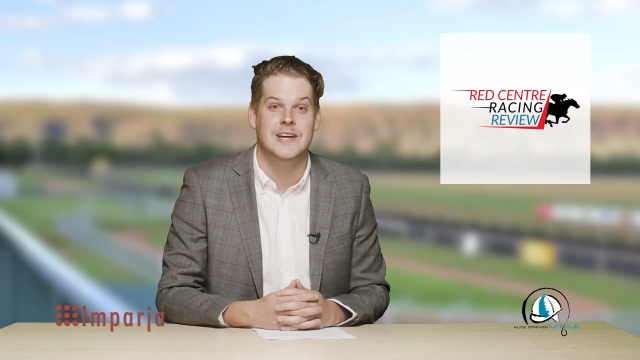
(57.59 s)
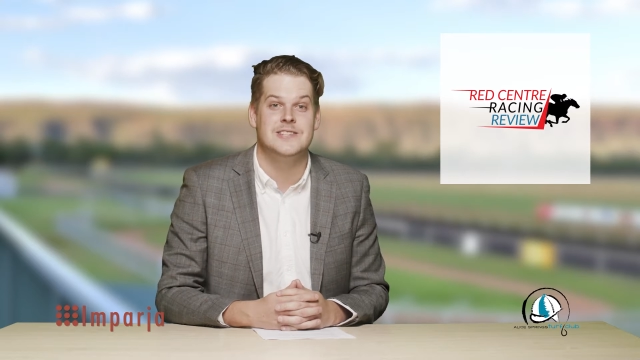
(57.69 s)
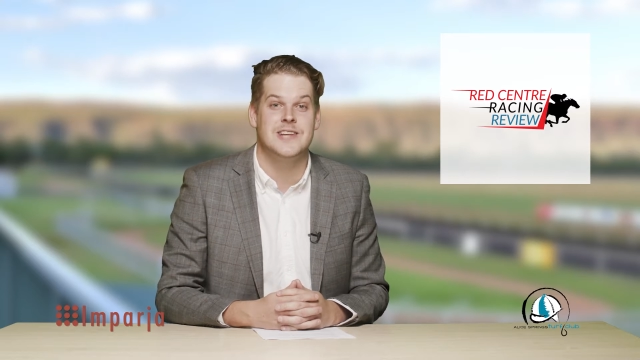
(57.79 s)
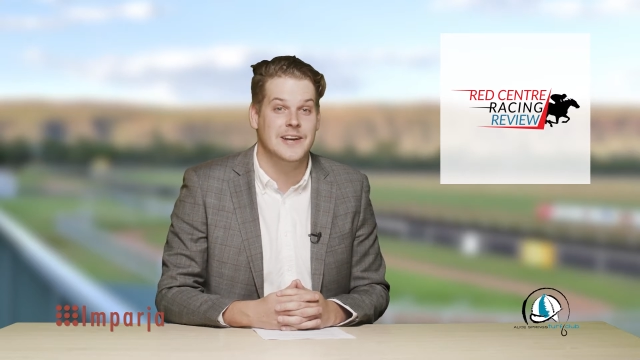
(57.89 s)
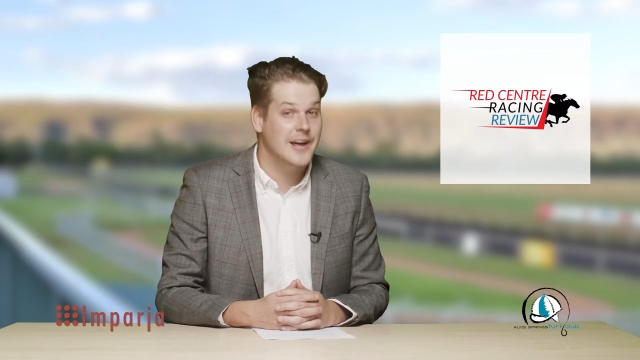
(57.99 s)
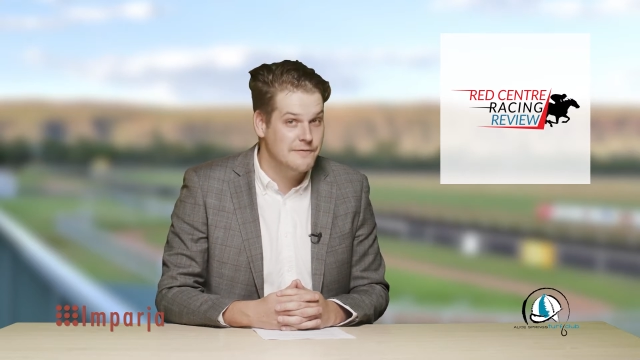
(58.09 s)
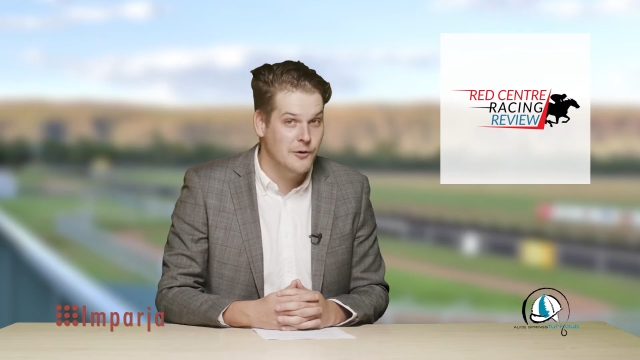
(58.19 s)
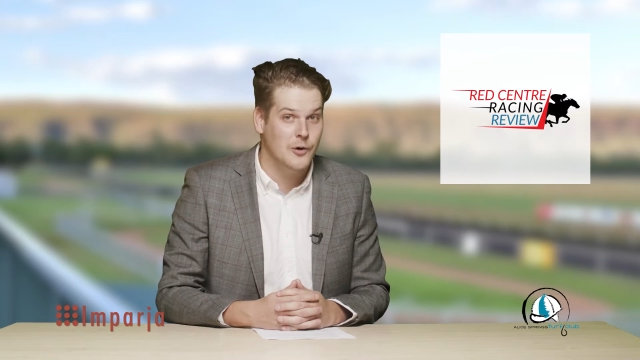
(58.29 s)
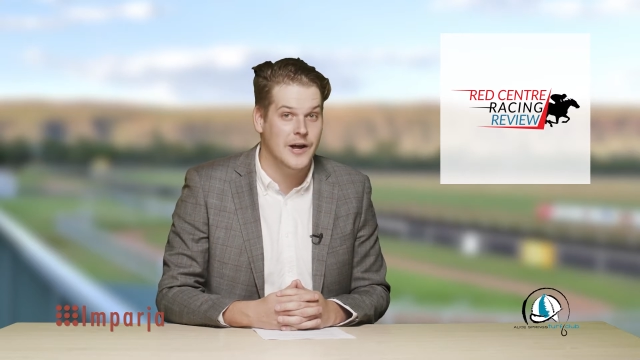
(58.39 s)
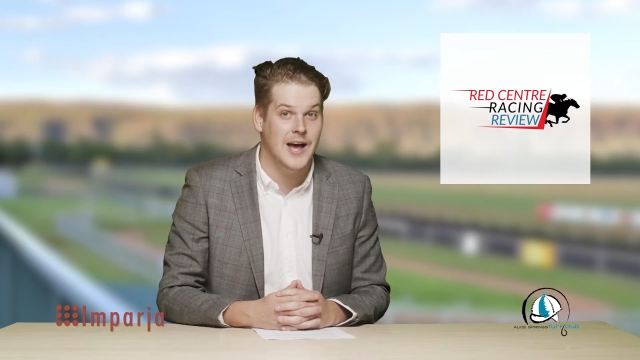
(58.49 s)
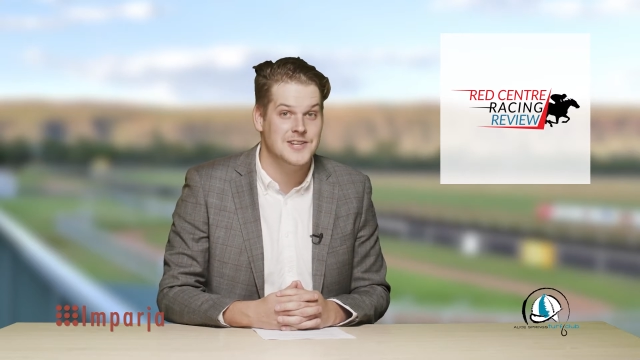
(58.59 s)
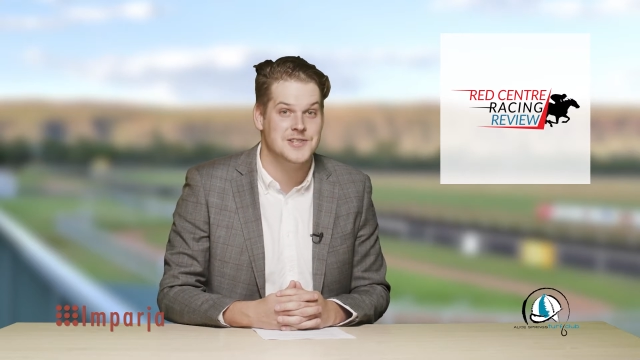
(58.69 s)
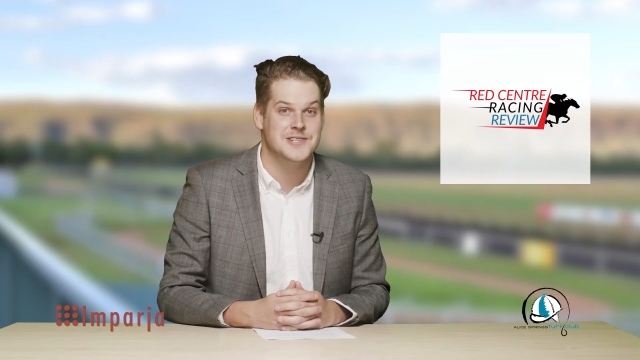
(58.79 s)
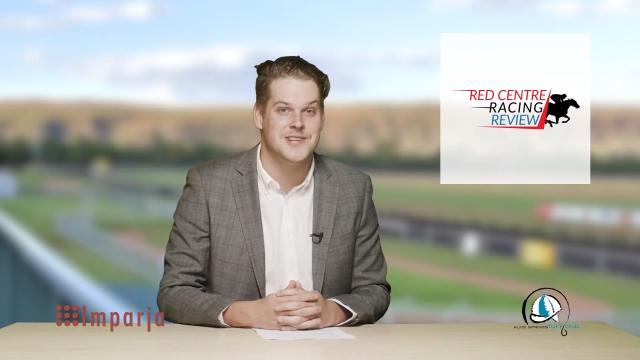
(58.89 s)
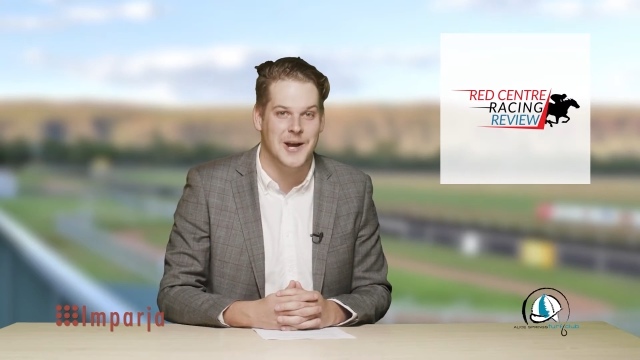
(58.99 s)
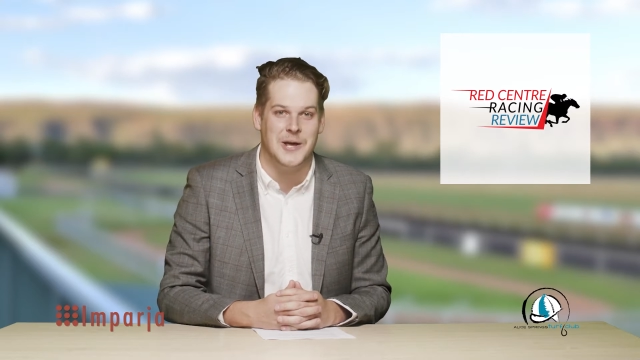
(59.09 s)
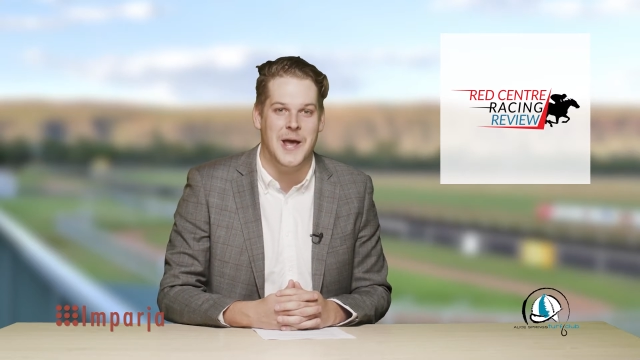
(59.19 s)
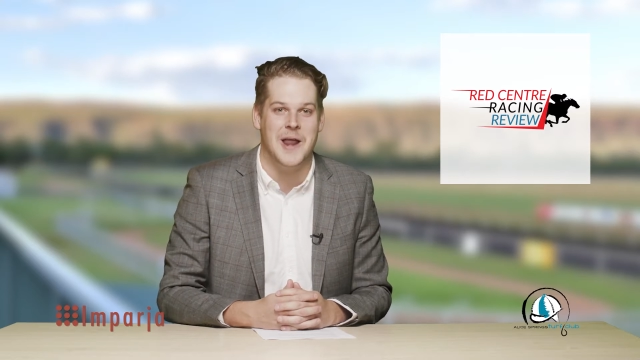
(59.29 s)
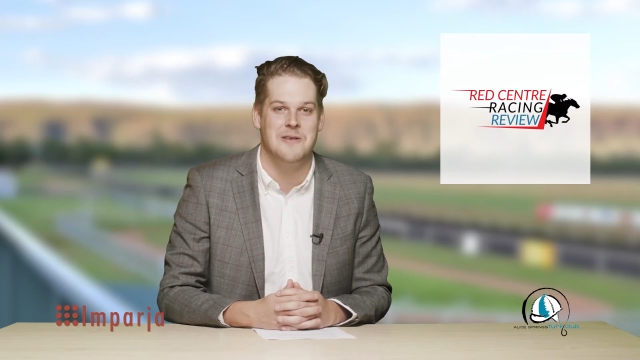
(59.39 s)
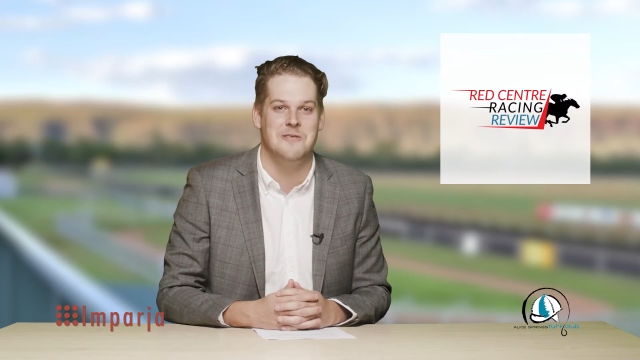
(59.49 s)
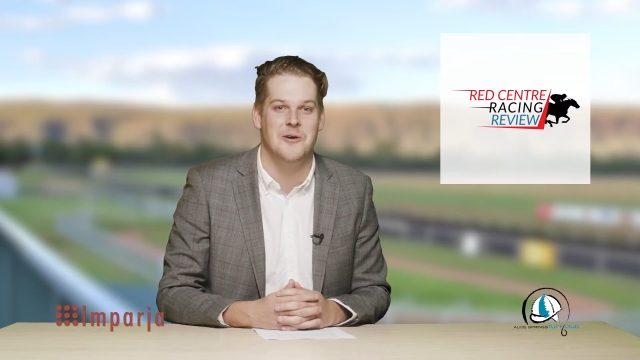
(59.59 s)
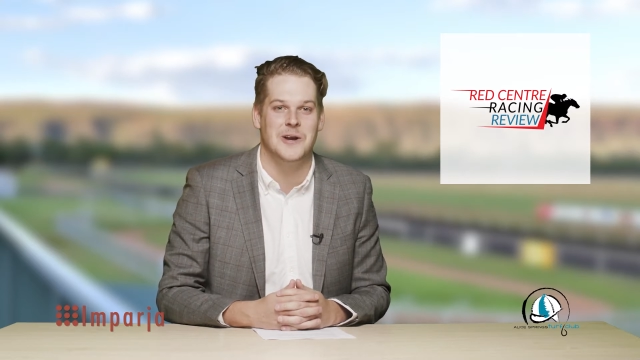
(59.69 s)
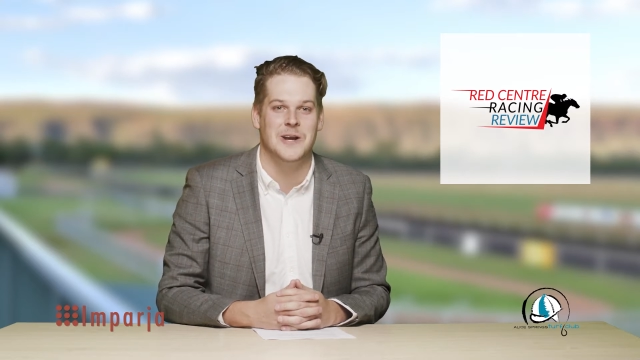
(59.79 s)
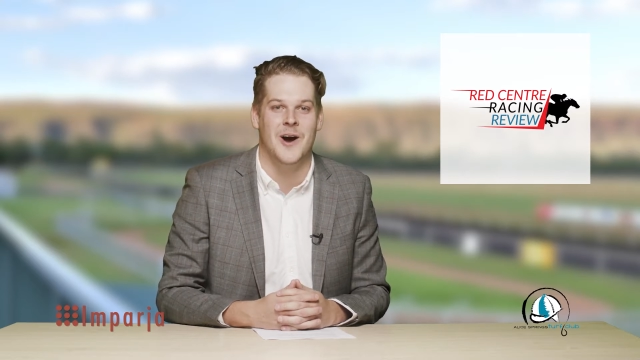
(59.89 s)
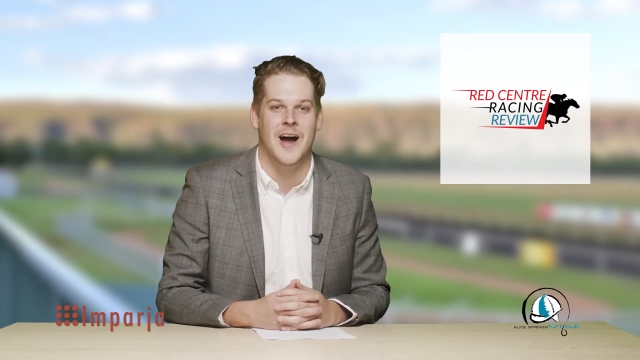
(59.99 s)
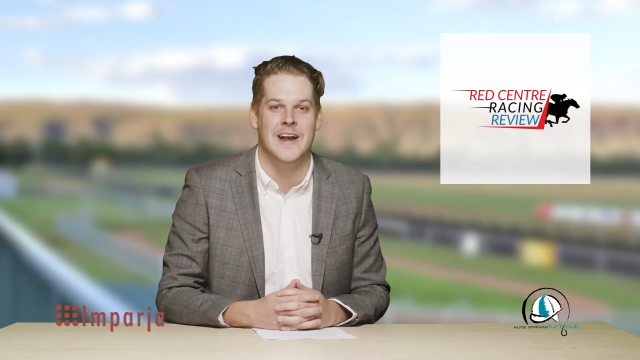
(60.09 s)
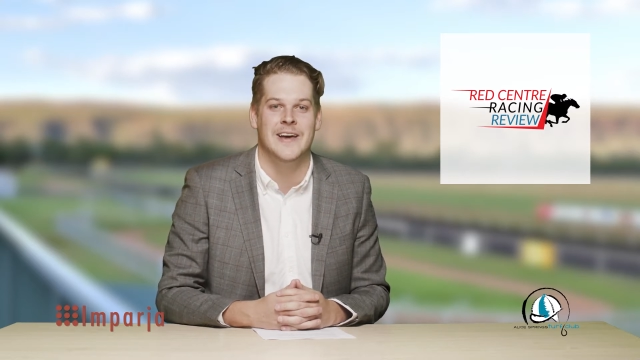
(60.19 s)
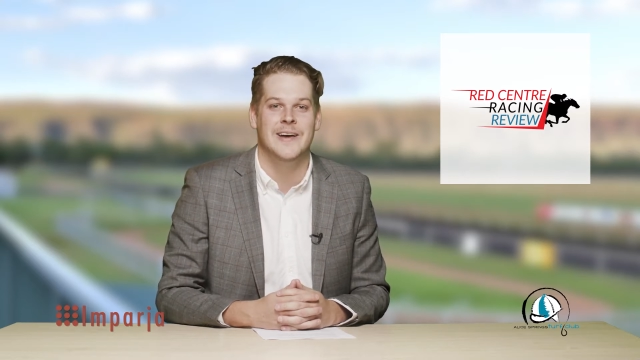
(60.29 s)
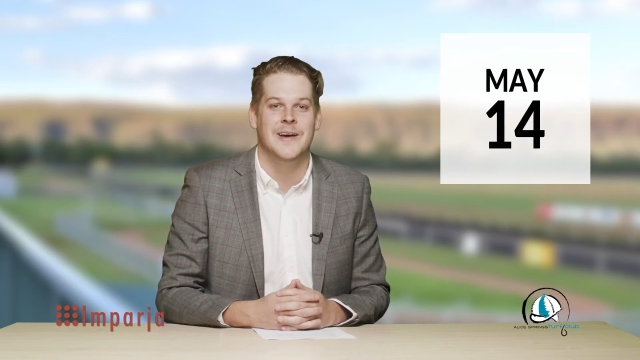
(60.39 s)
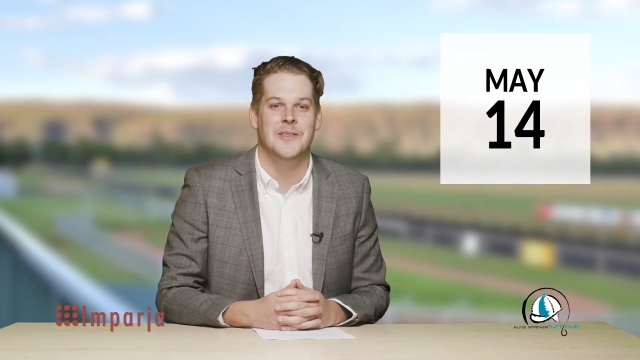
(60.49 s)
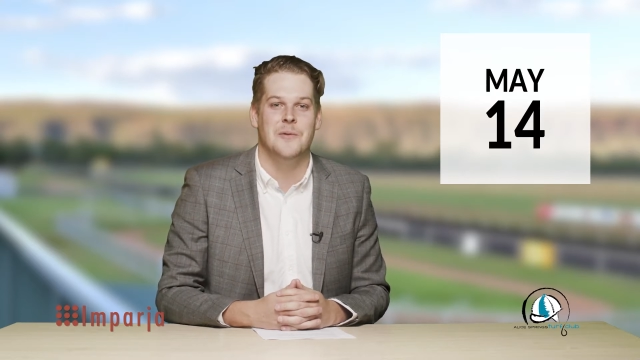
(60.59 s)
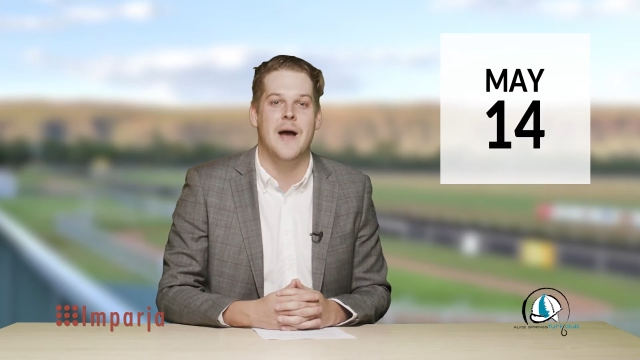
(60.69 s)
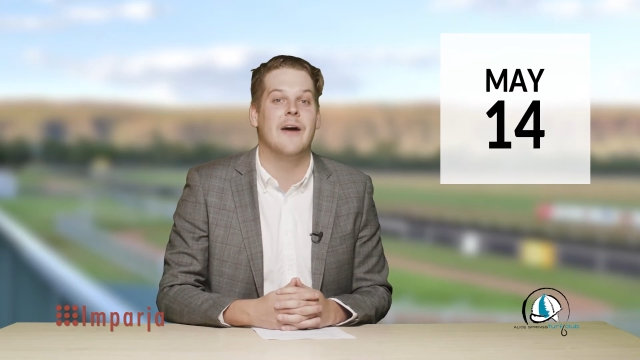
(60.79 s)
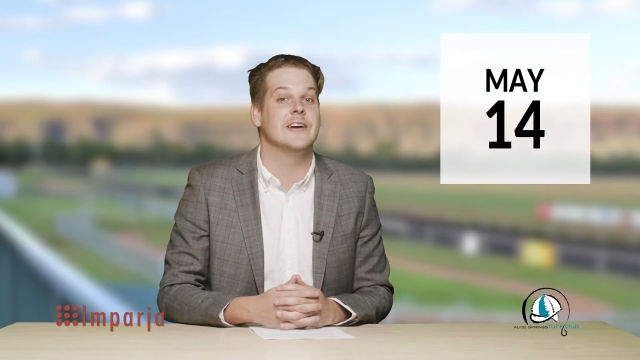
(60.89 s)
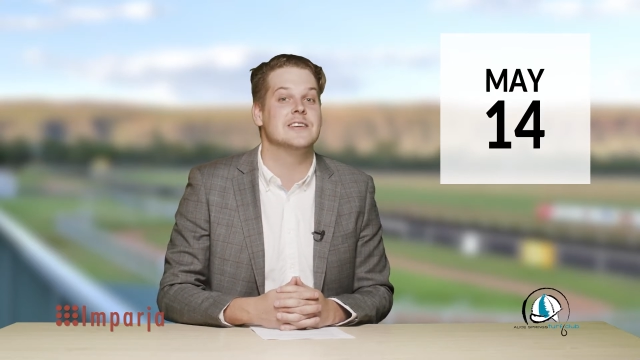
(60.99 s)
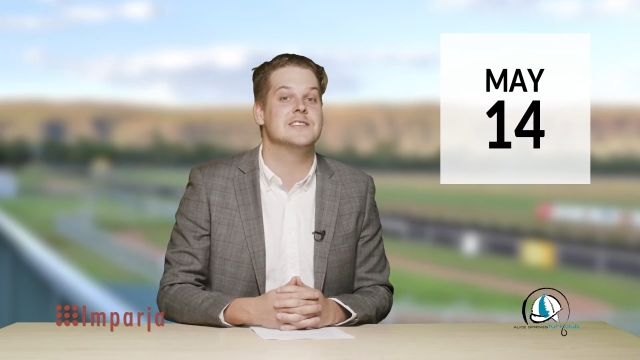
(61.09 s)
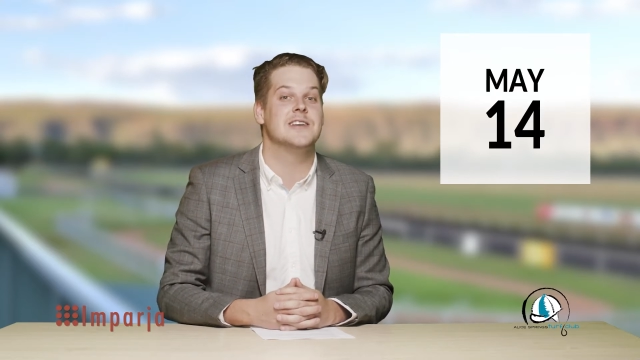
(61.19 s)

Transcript: Sunday forecast, sunny and 39. The barriers